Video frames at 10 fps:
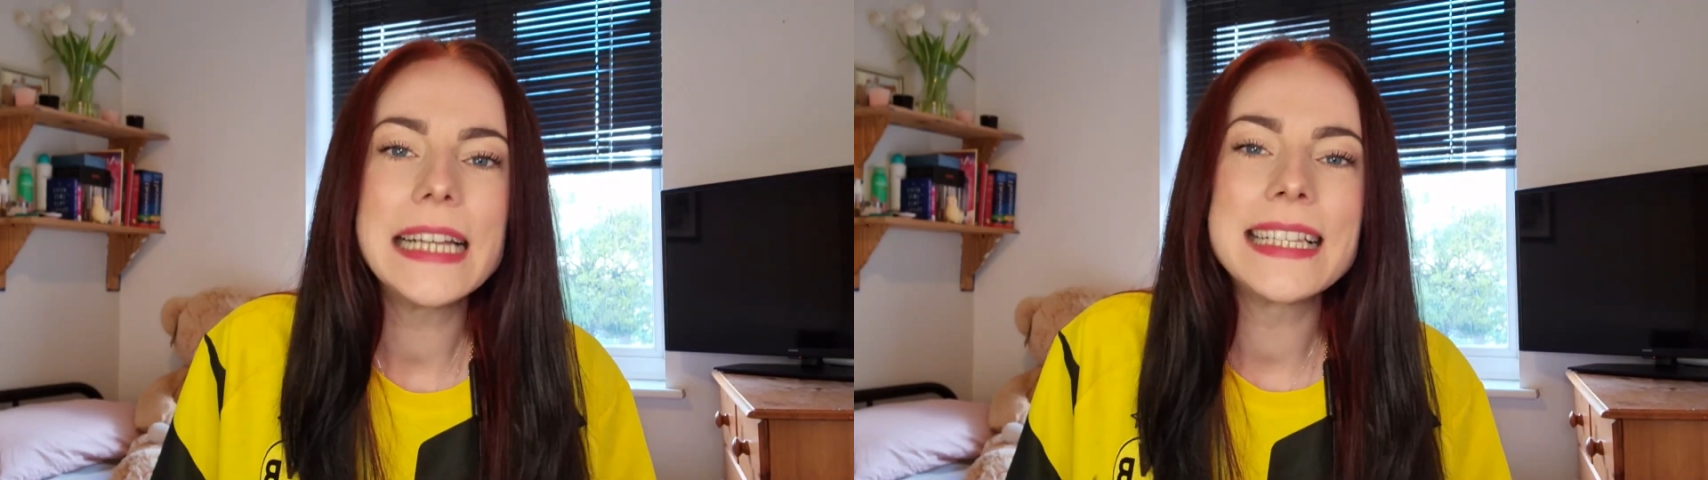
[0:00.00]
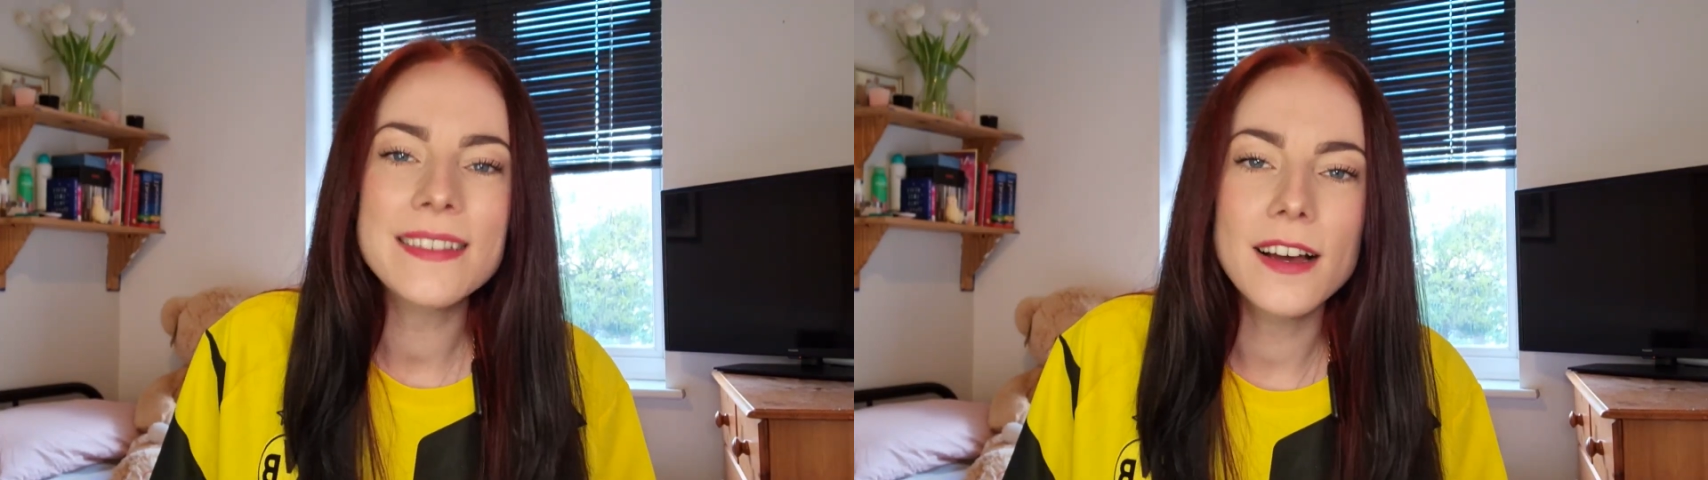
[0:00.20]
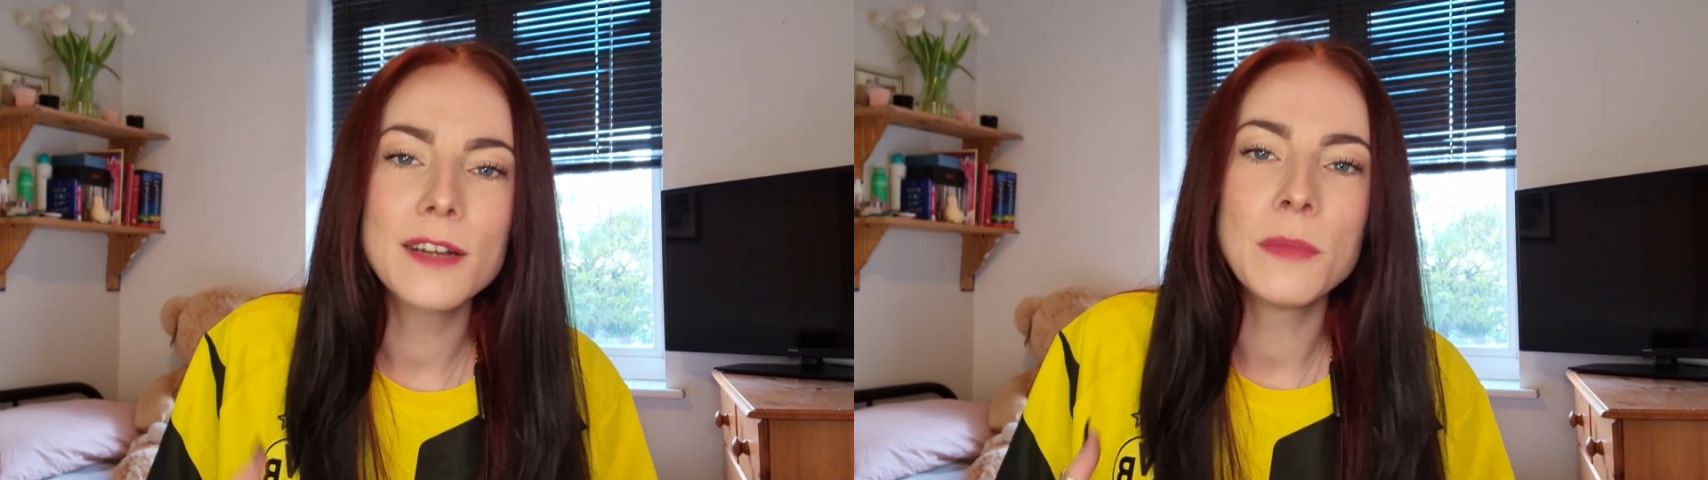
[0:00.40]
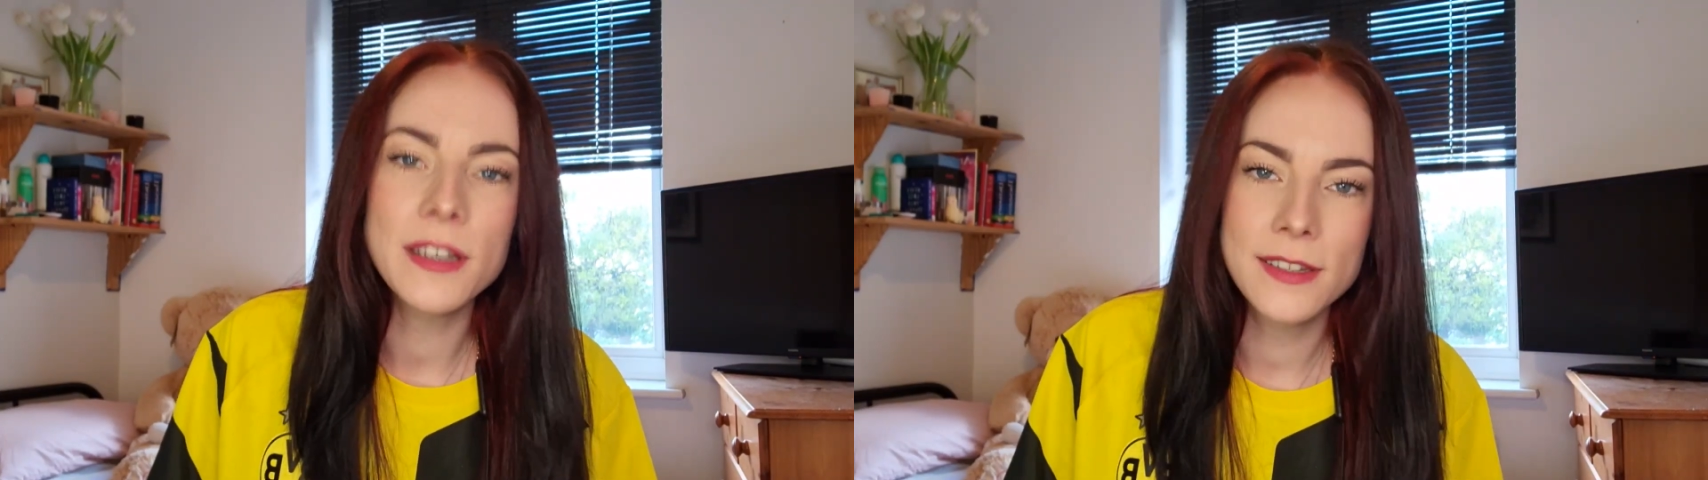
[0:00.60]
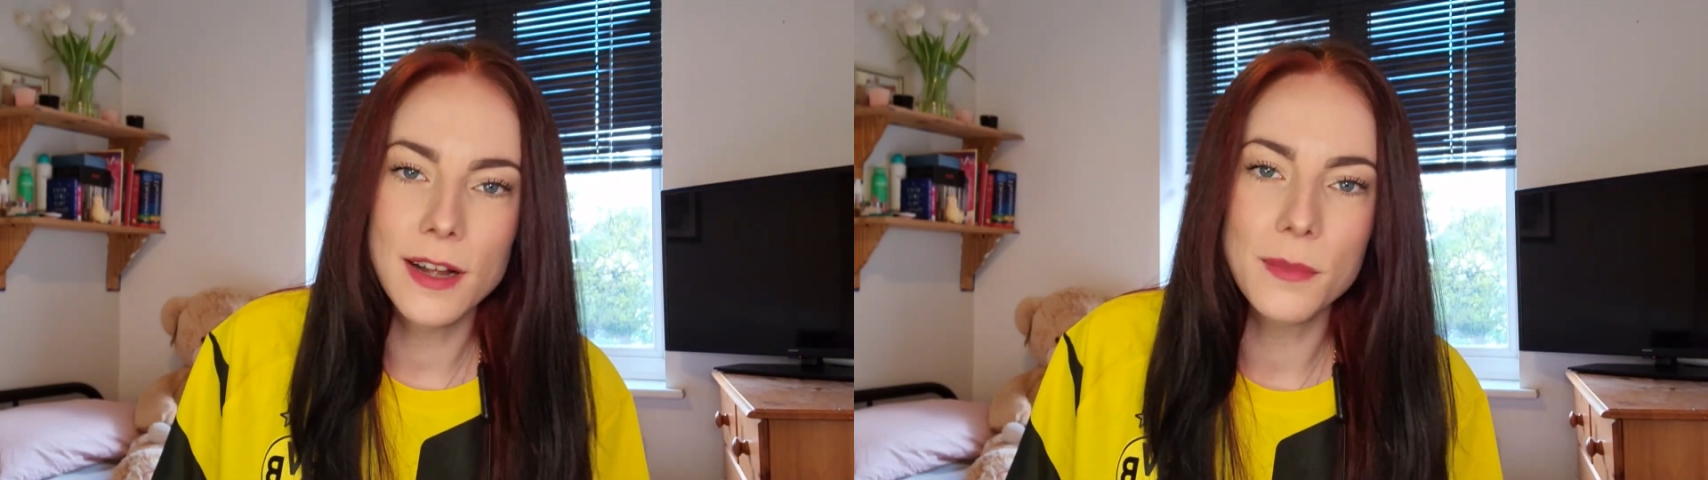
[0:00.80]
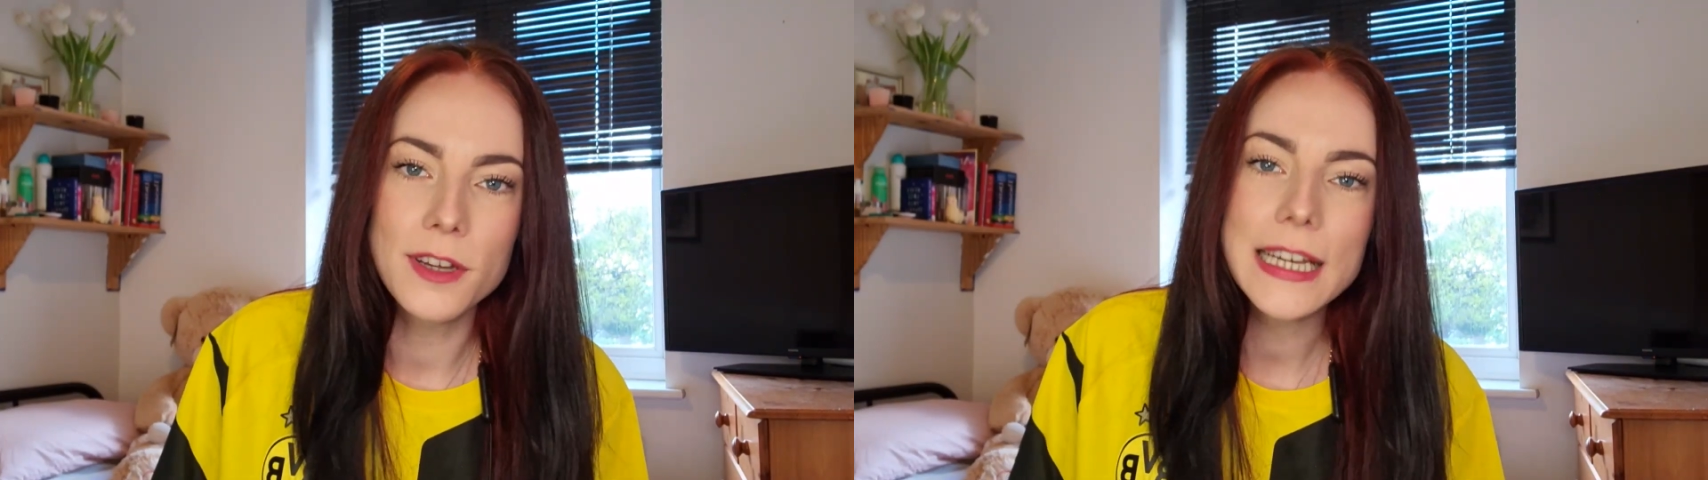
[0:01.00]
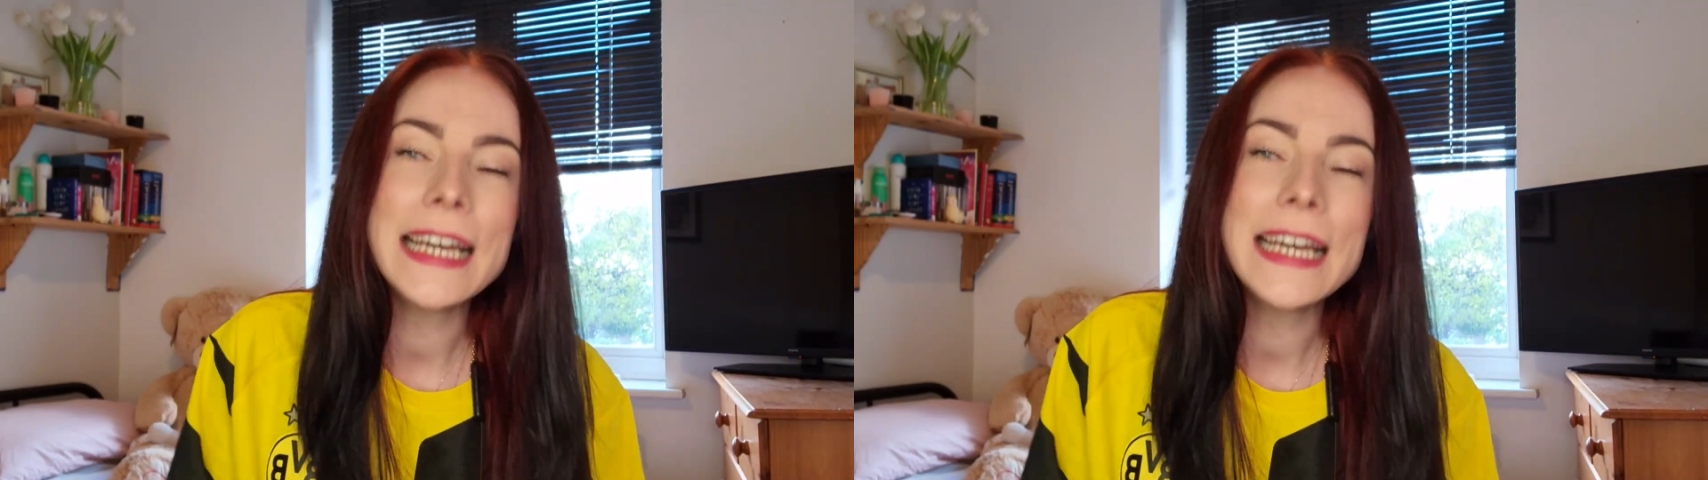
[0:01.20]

inside my stomach.